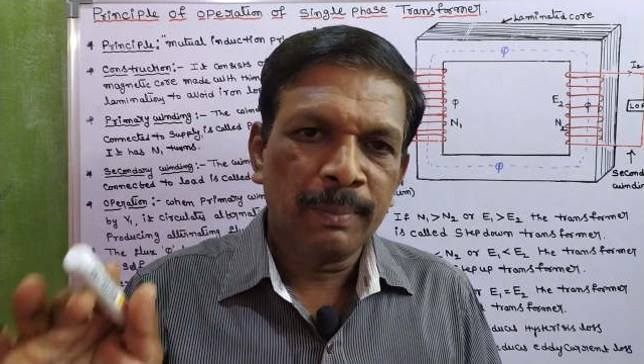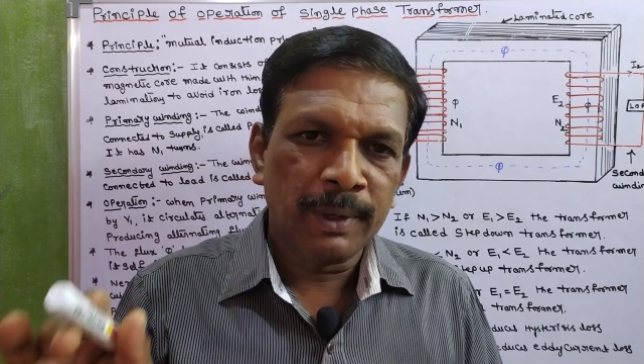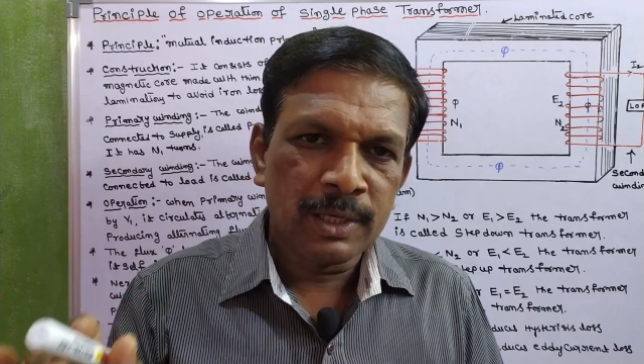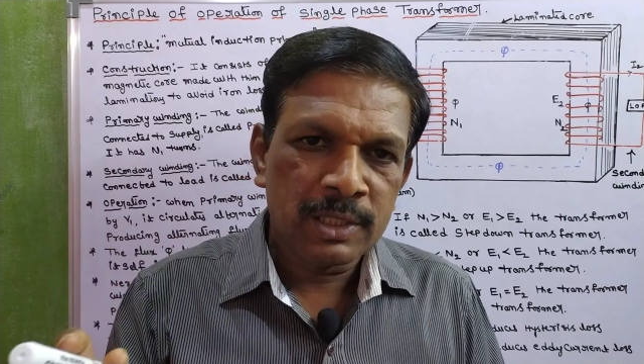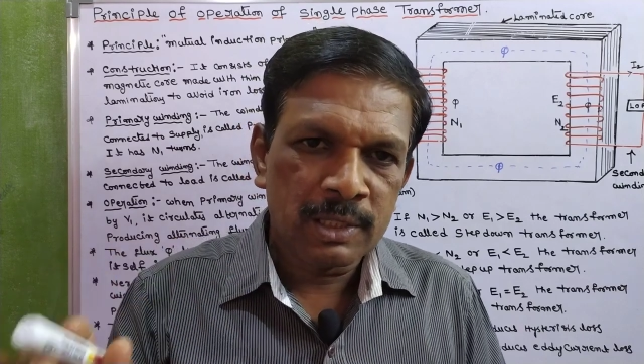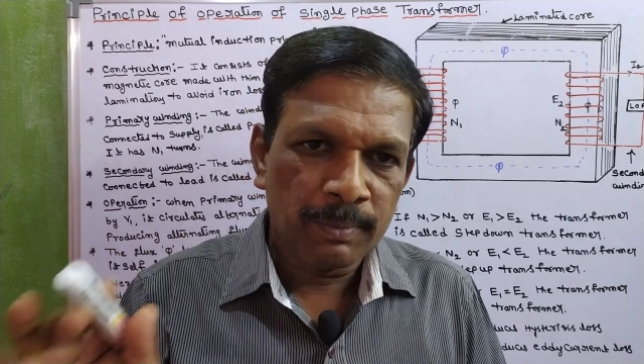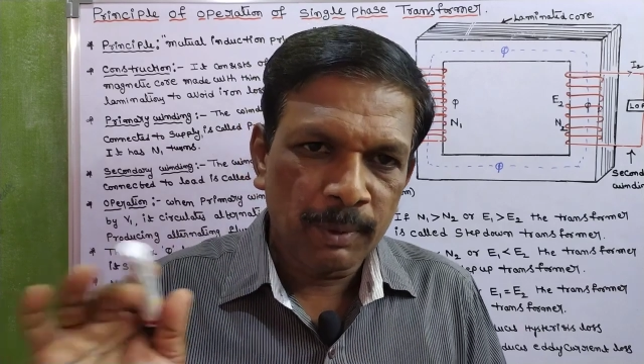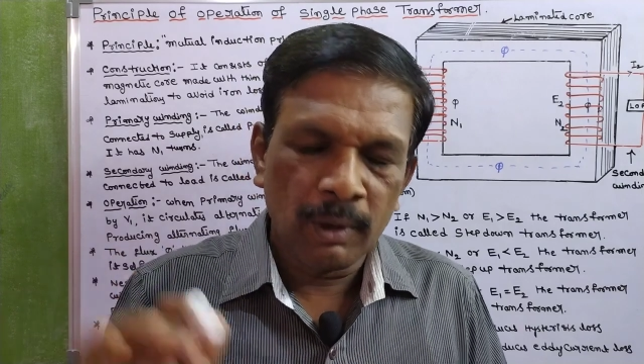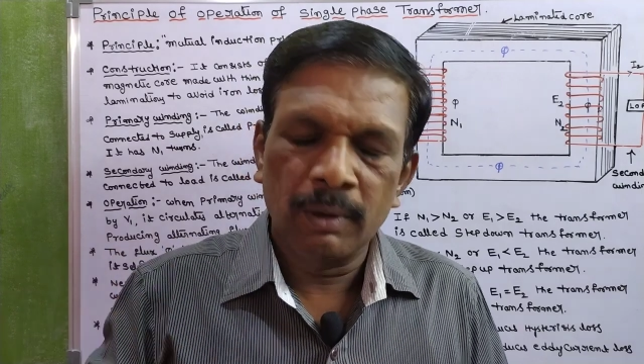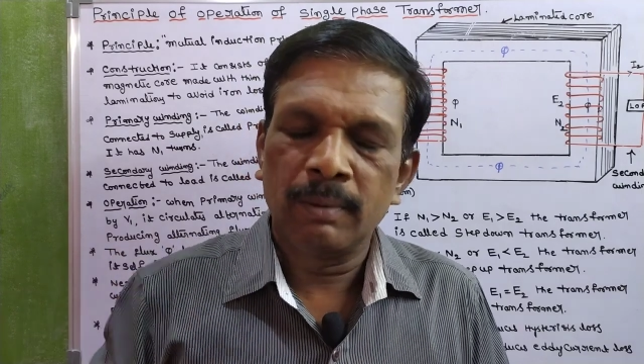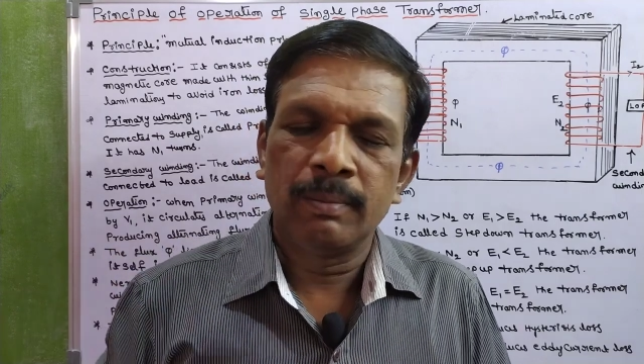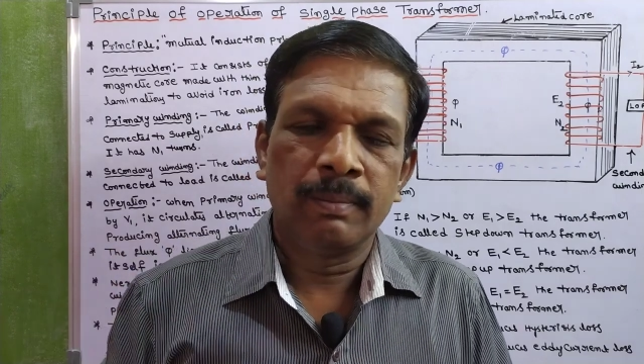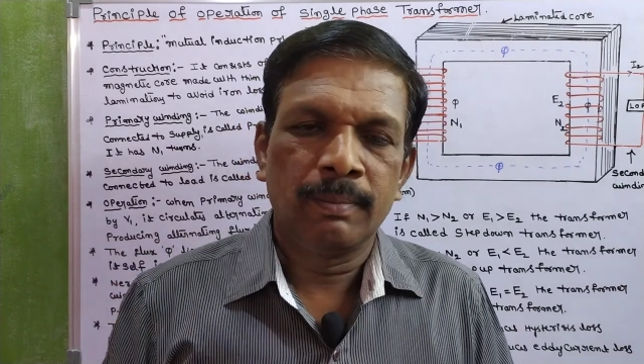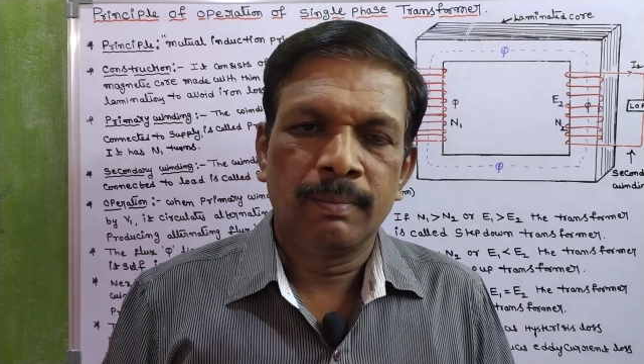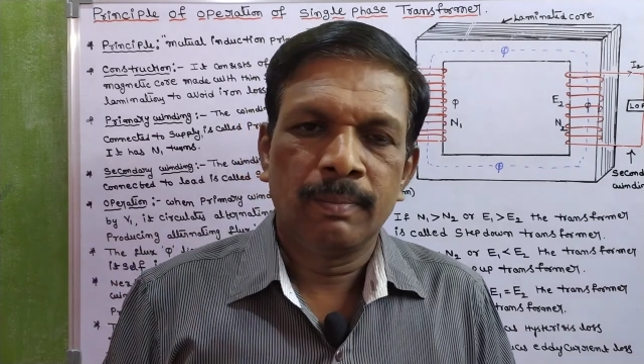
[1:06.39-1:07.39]
principle.
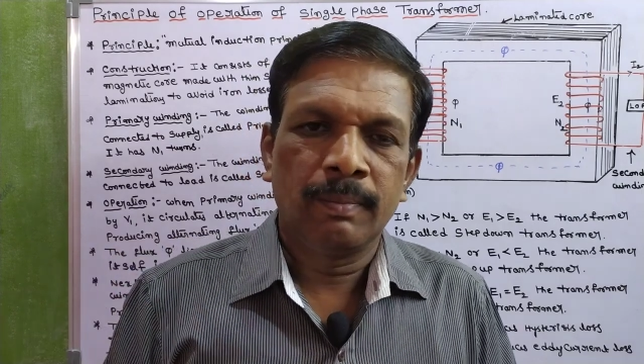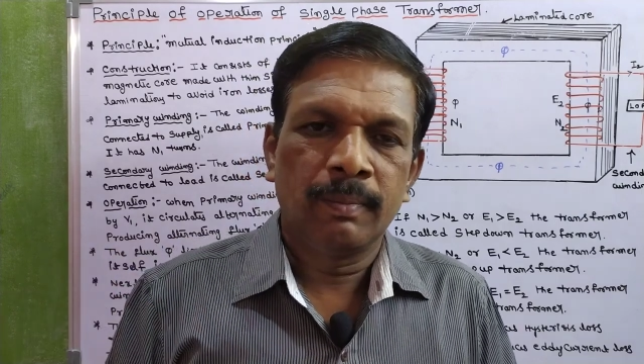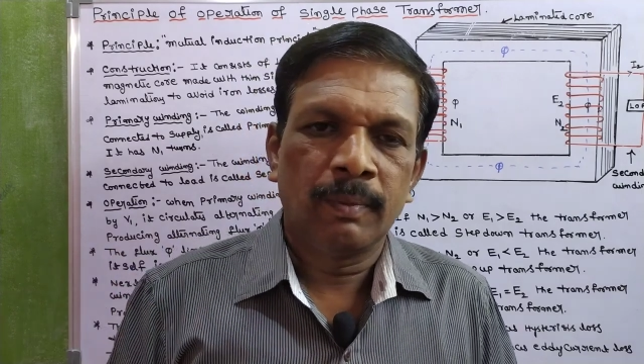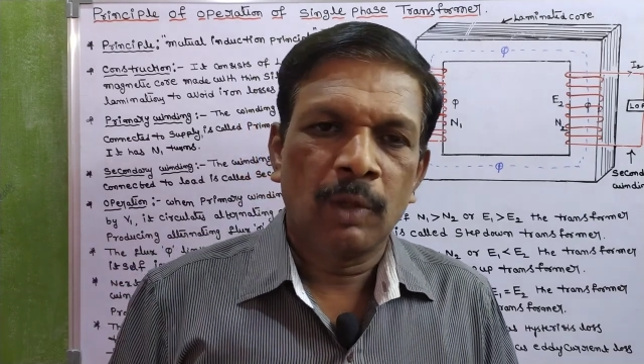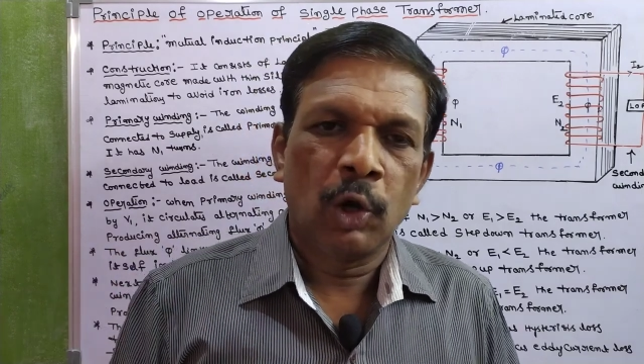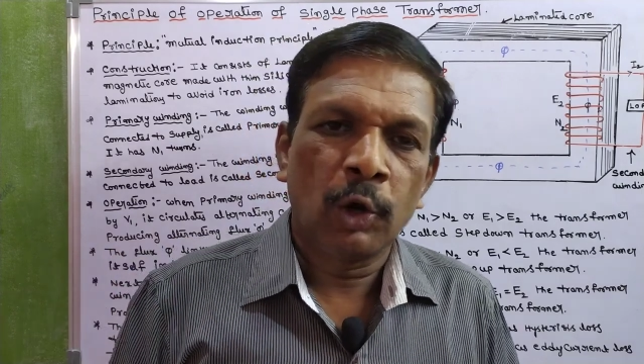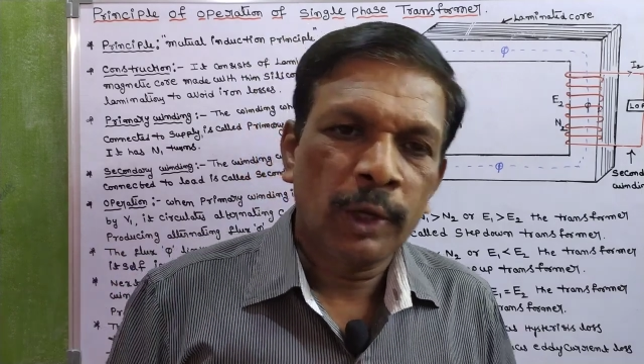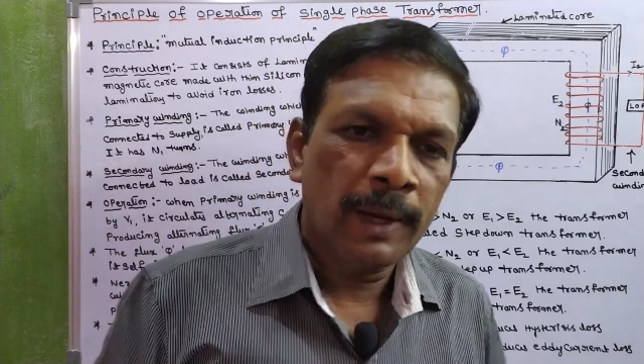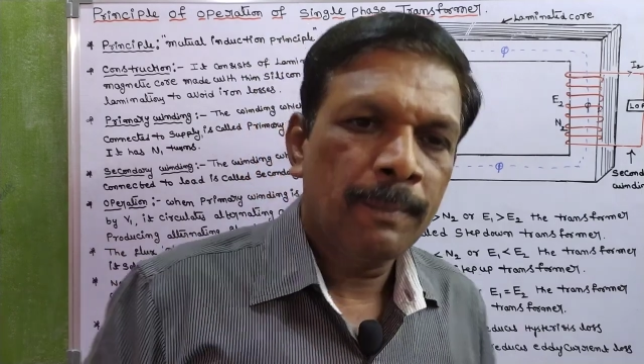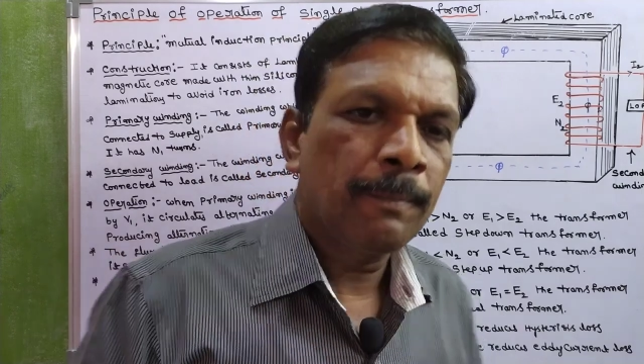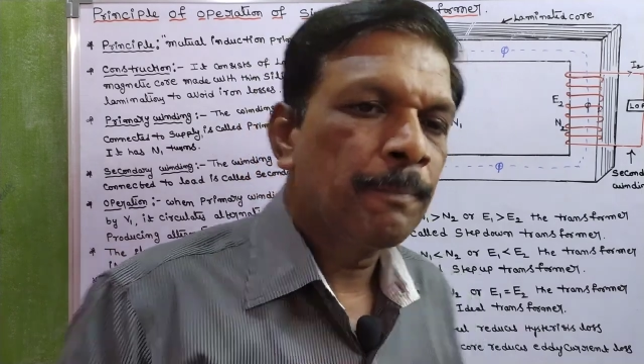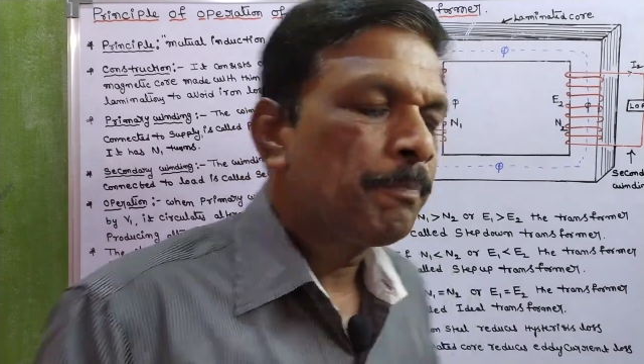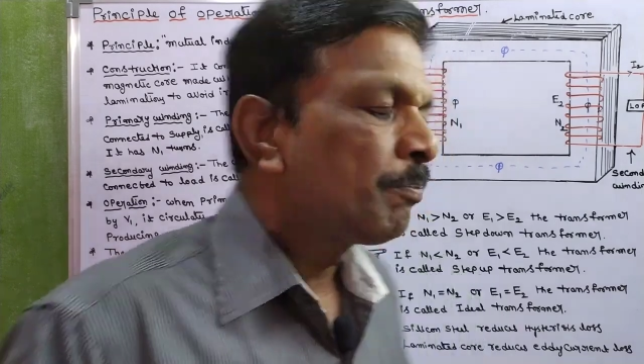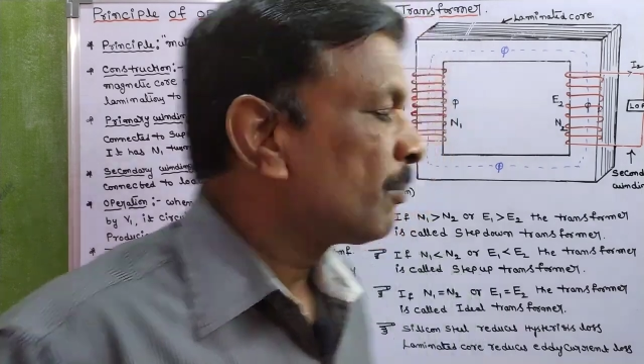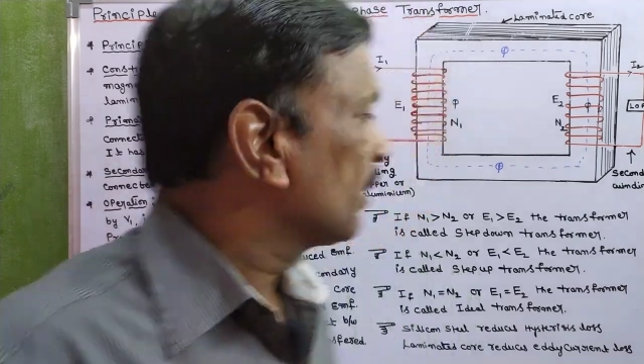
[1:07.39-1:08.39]
Okay?